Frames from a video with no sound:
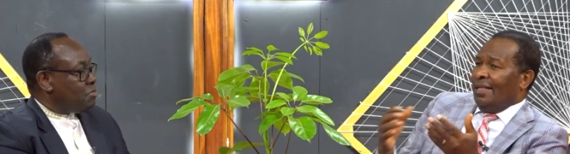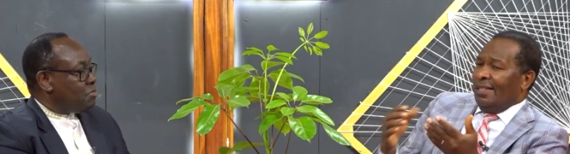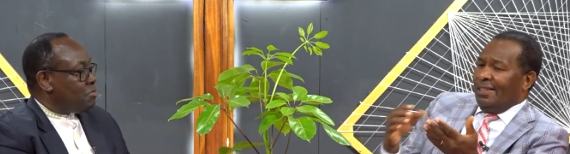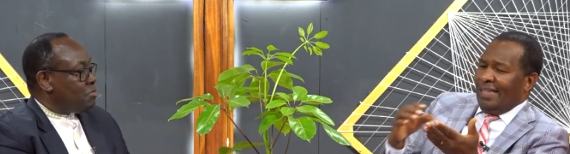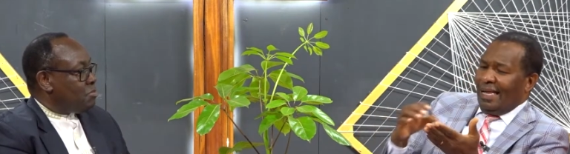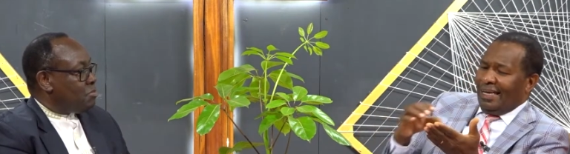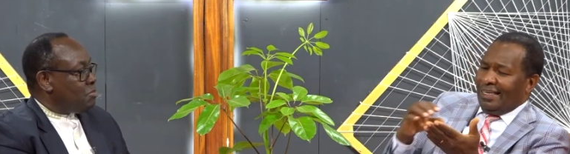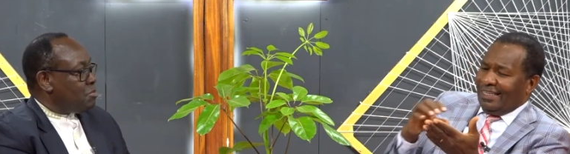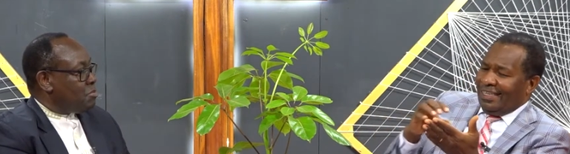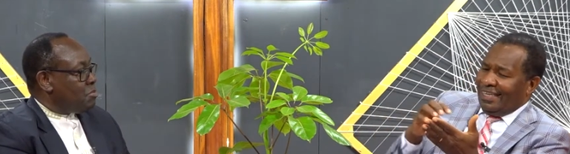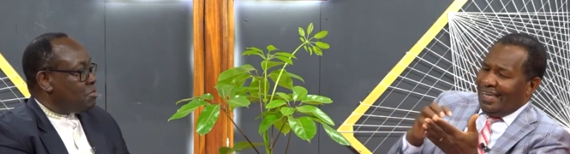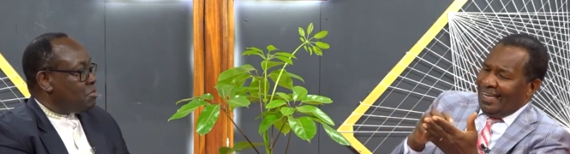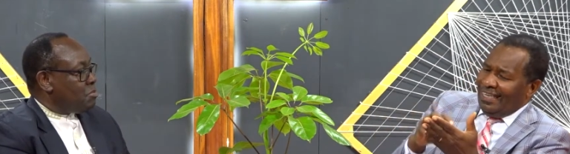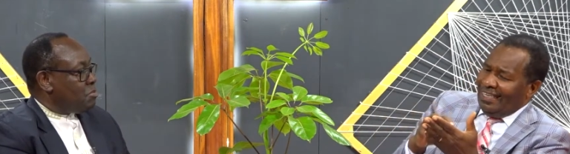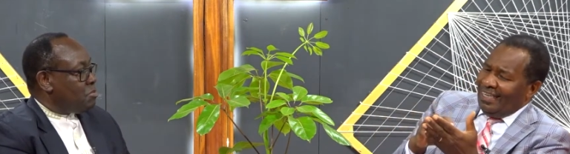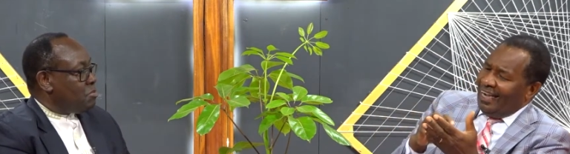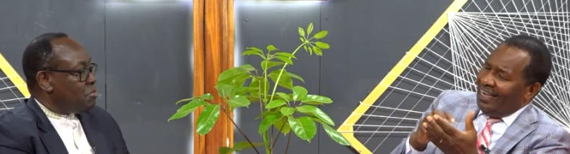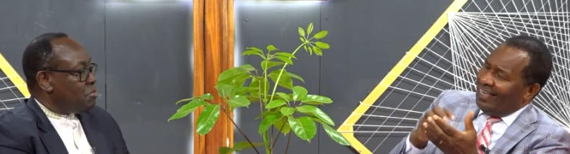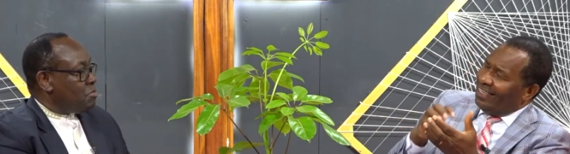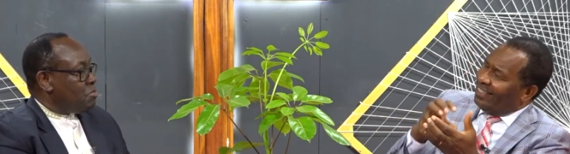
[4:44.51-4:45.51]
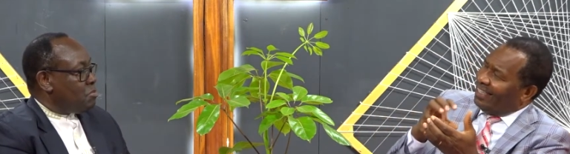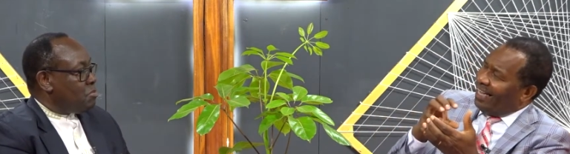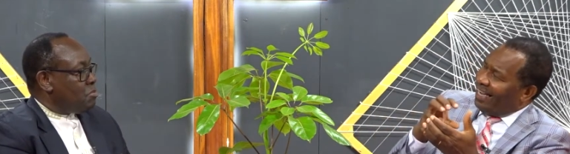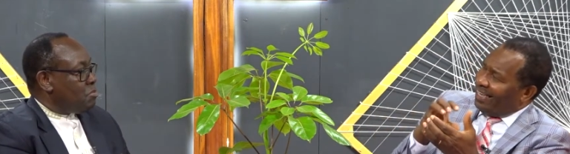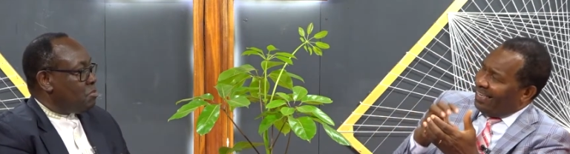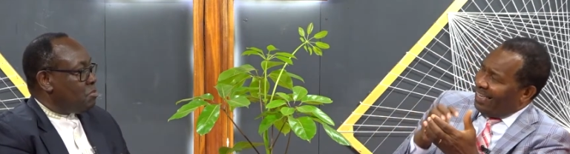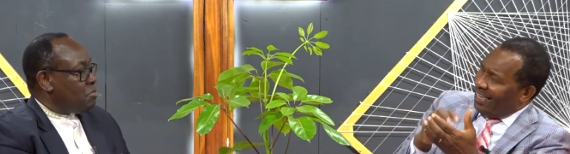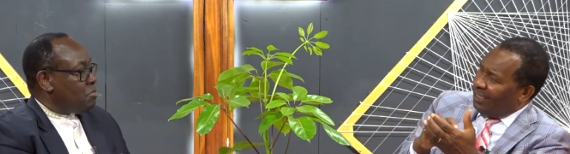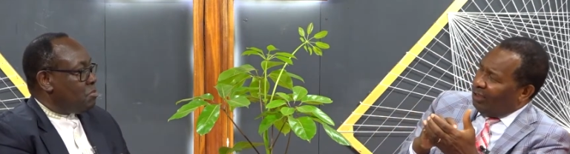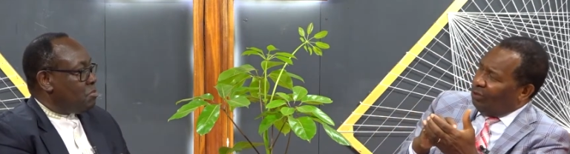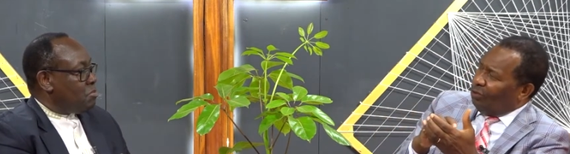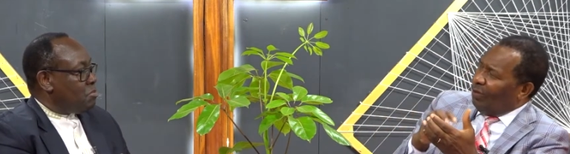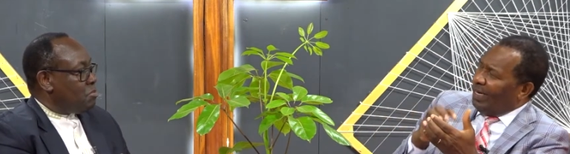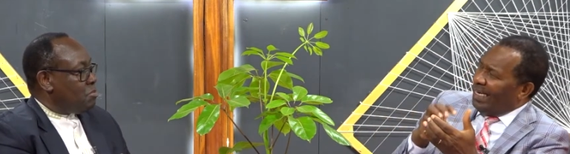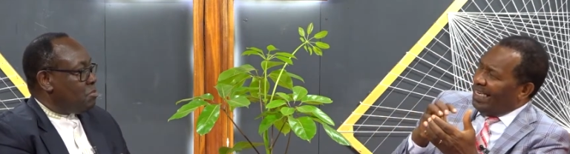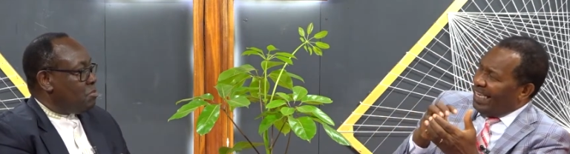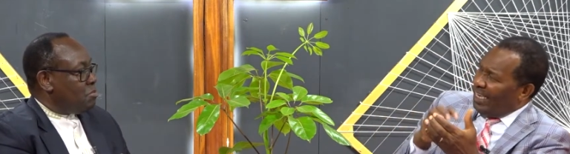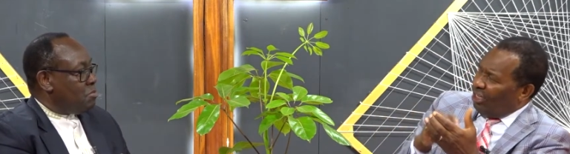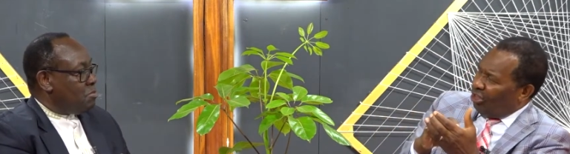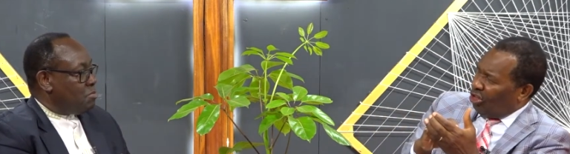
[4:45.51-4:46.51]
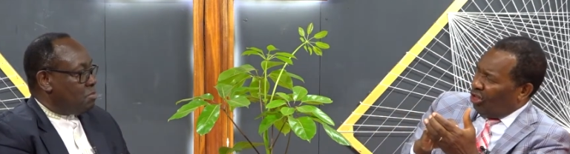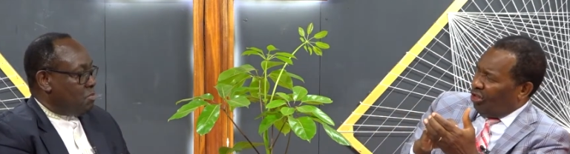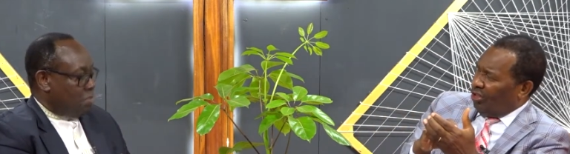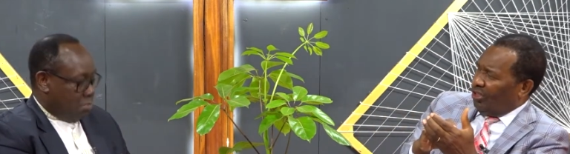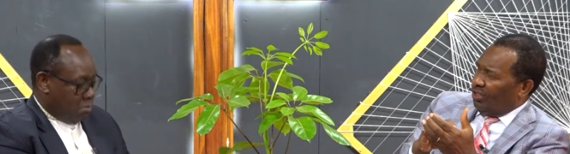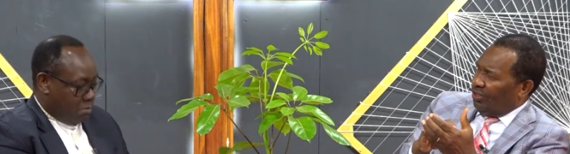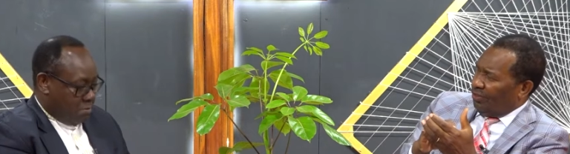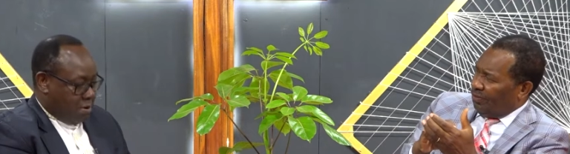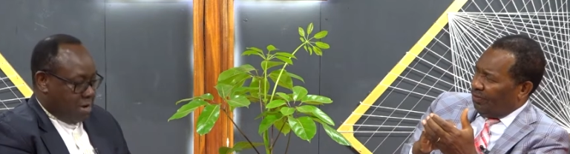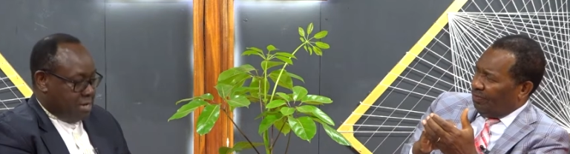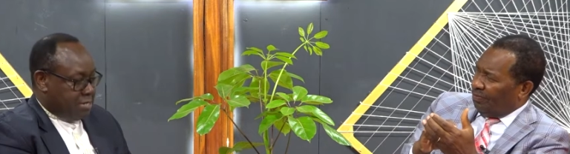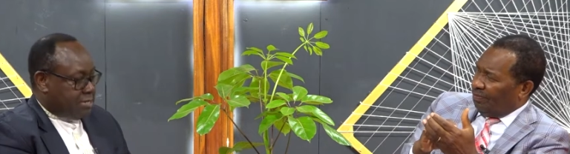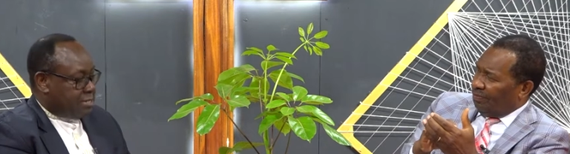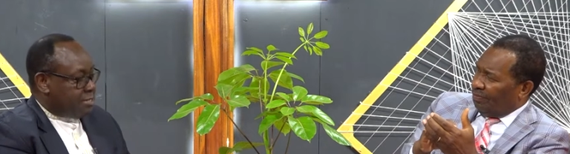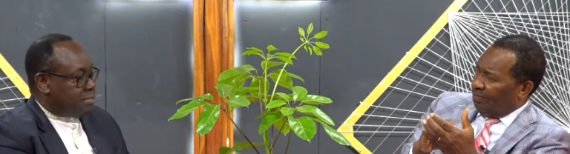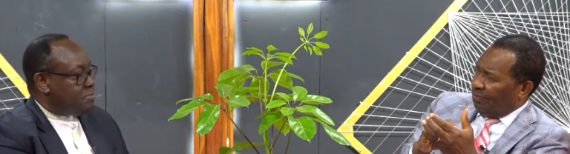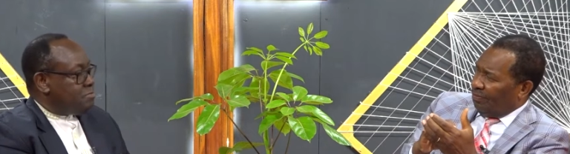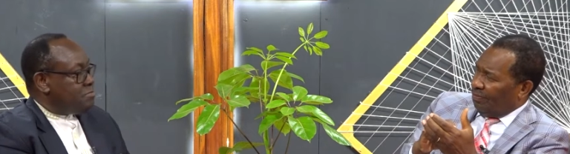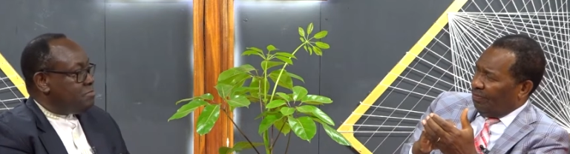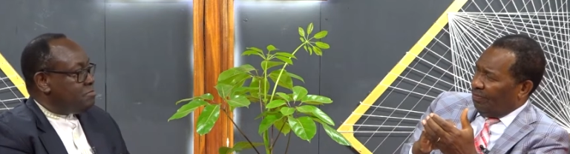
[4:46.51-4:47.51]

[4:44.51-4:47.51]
Speaker 1: that Kenya is a gateway nation. Right.